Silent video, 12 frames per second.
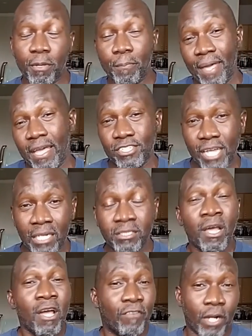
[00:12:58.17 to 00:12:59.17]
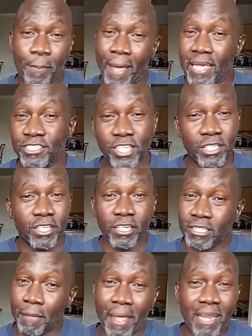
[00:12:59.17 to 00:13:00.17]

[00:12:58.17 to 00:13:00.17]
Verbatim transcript: you've been paying tithes for the past ten years.